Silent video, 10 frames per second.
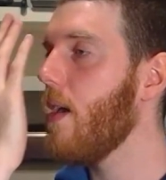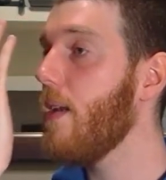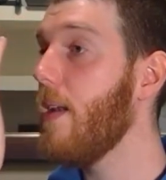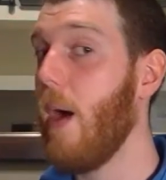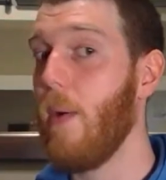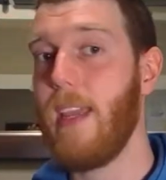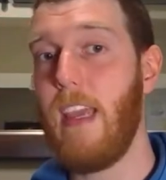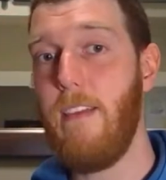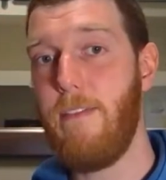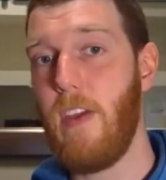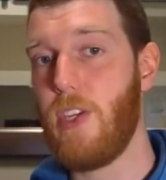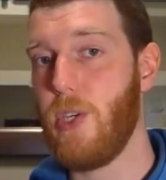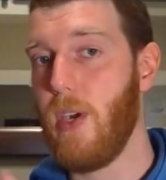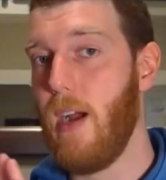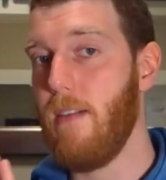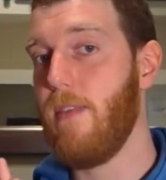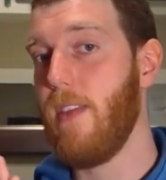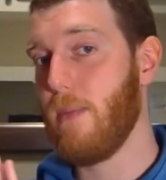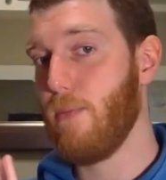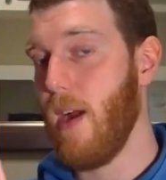Now, a key feature of
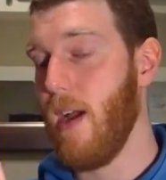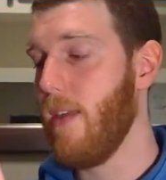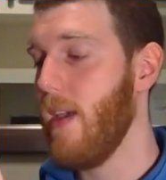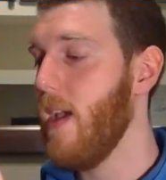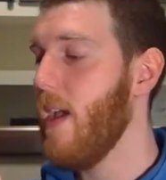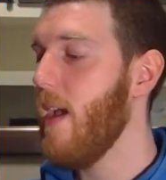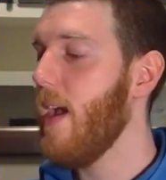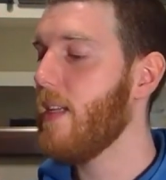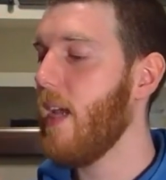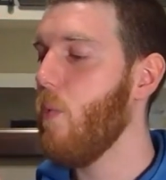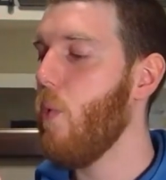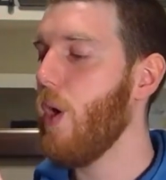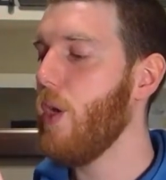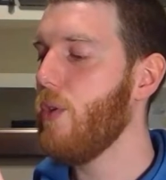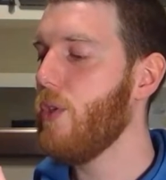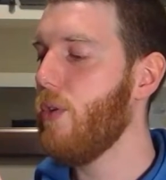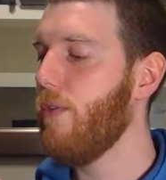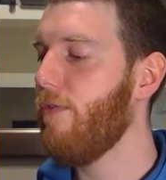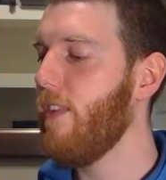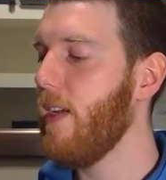this breath is I want you to
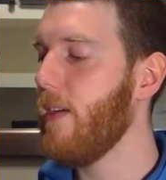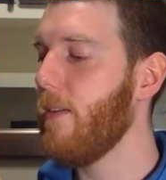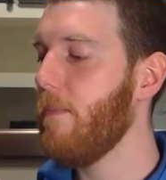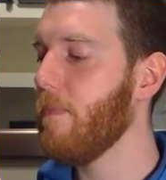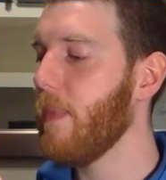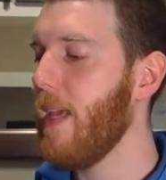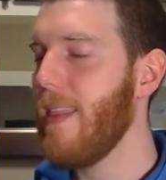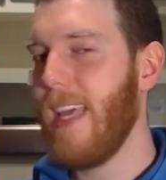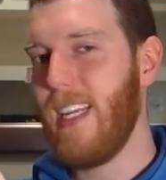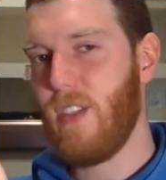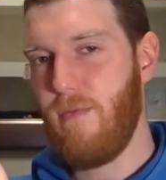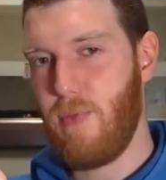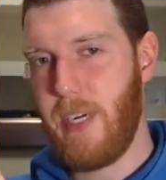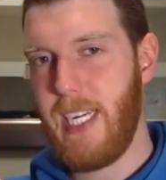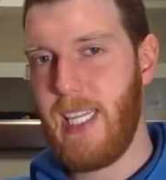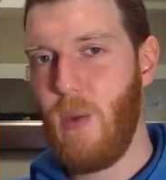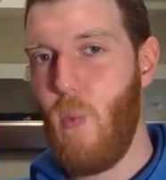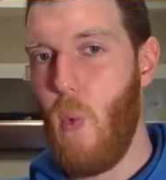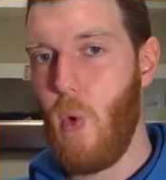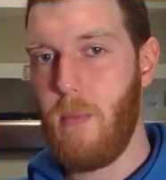feel that it's really
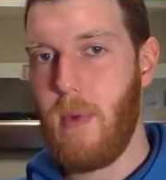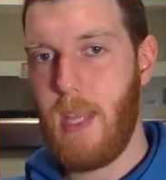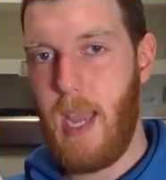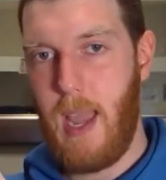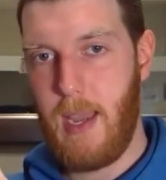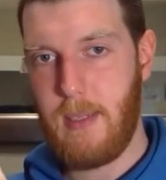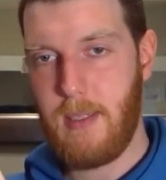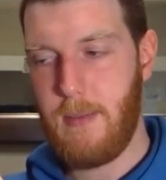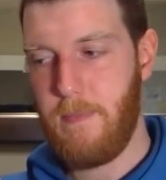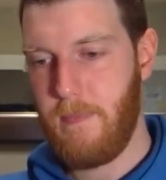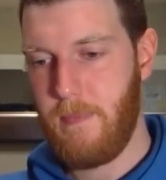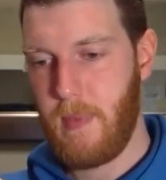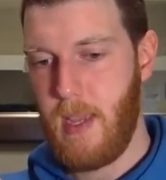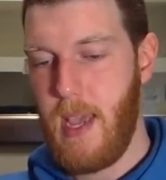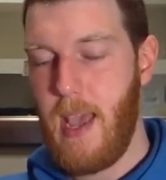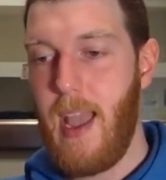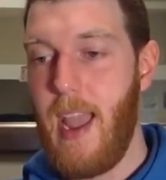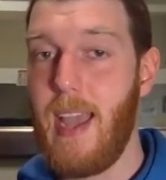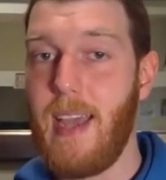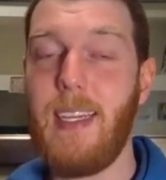warm on the hand
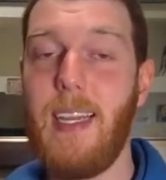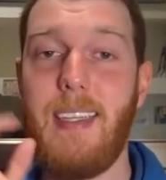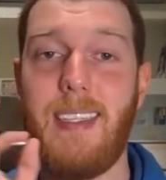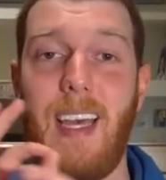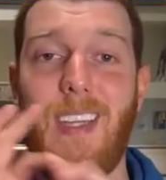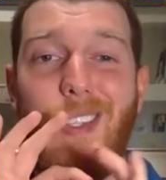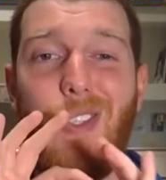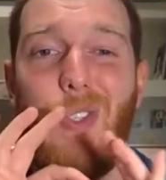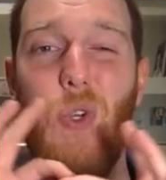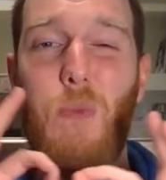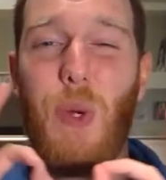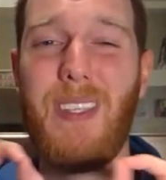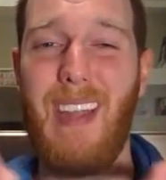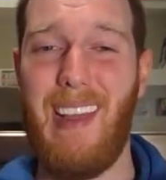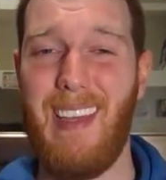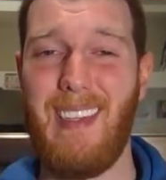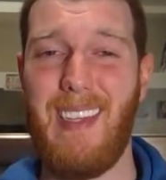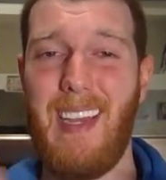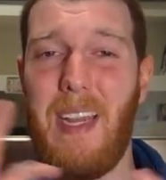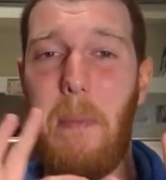and it's super silent,
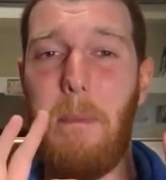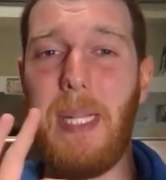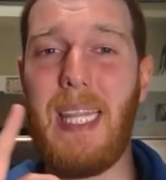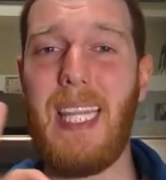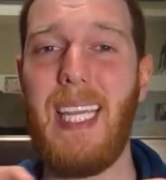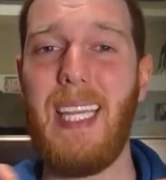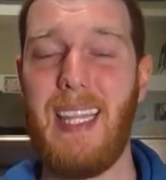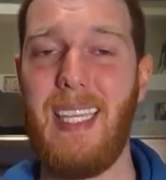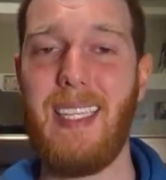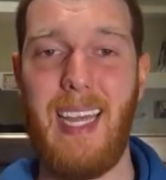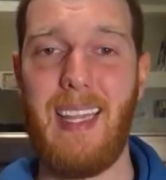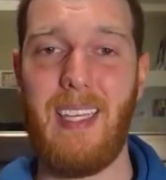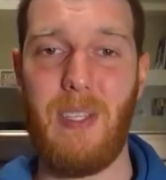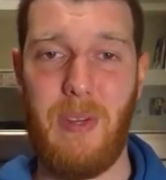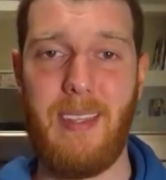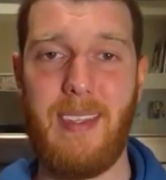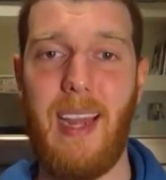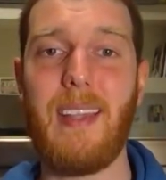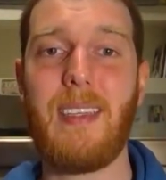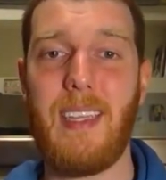completely silent, or as
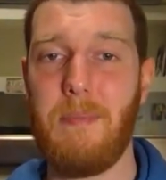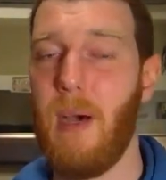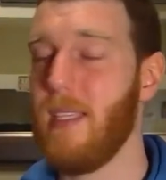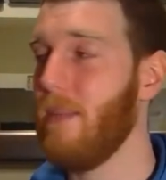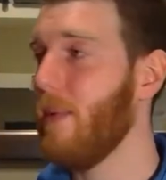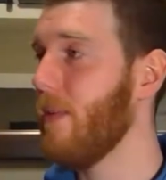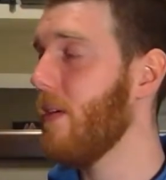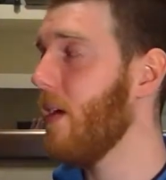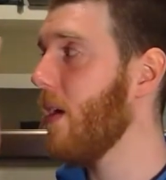silent as possible.